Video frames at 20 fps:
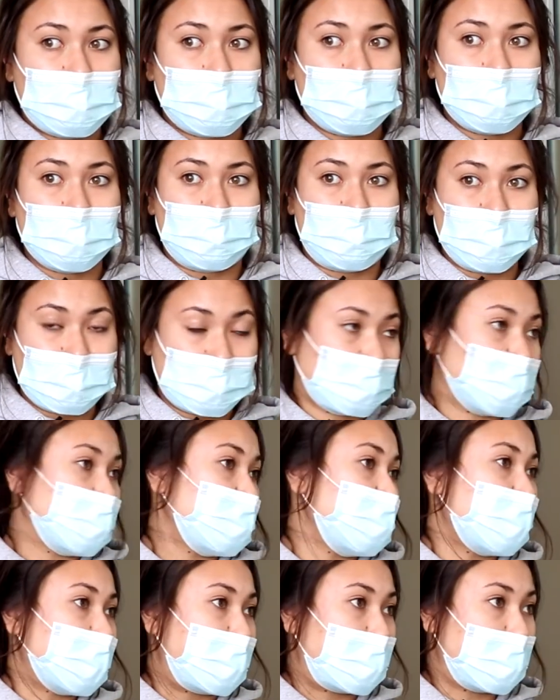the physical
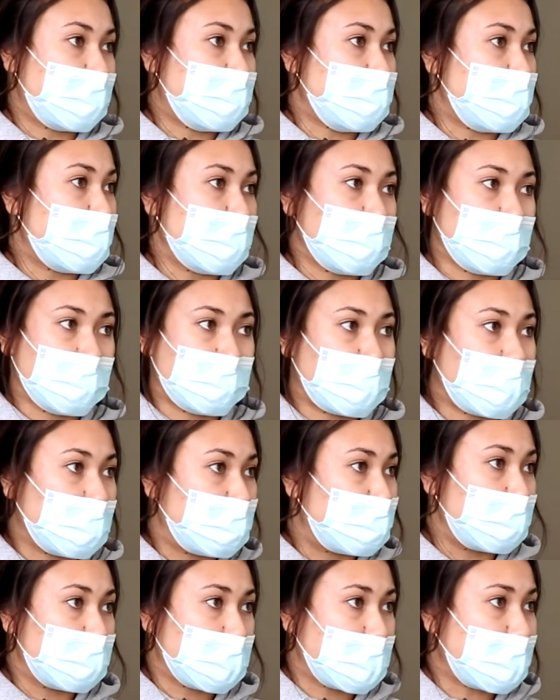location, the
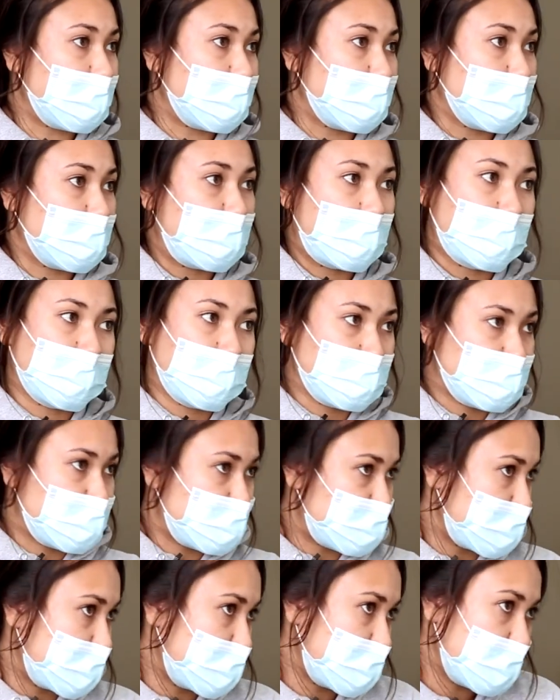people here, how you're
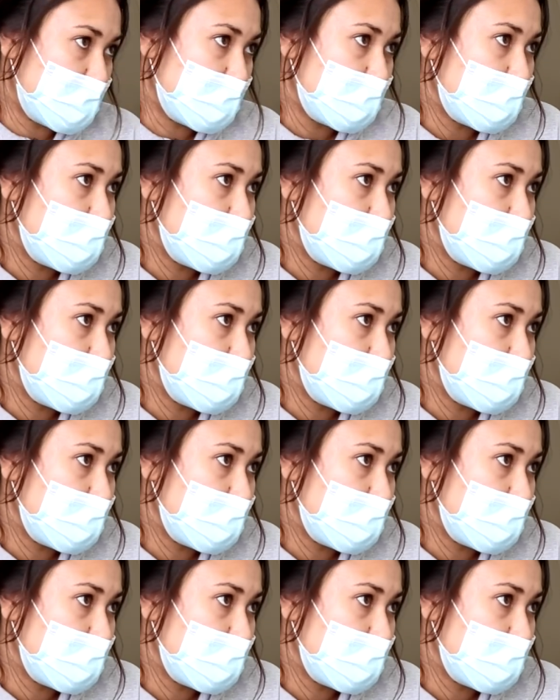treated?